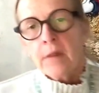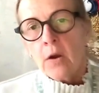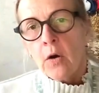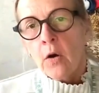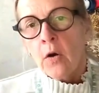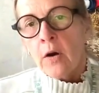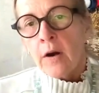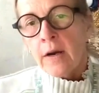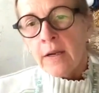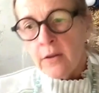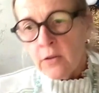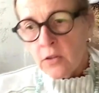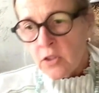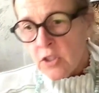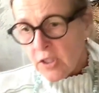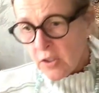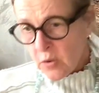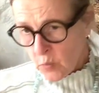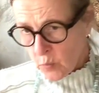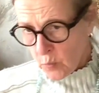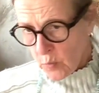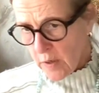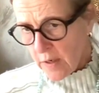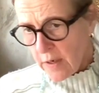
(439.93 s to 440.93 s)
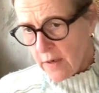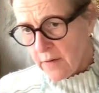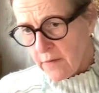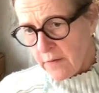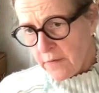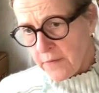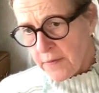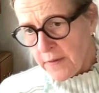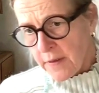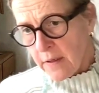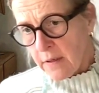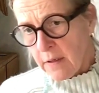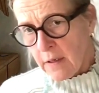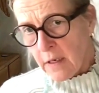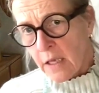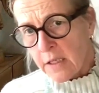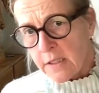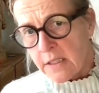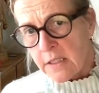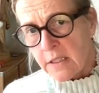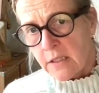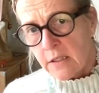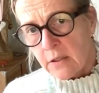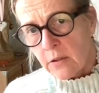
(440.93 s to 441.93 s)
Or are you just one of the
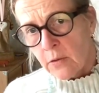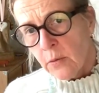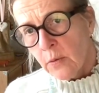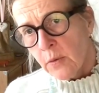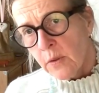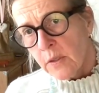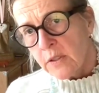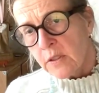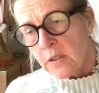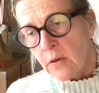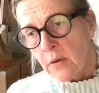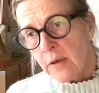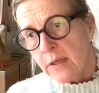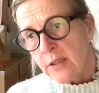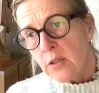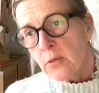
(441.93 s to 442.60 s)
lots who is going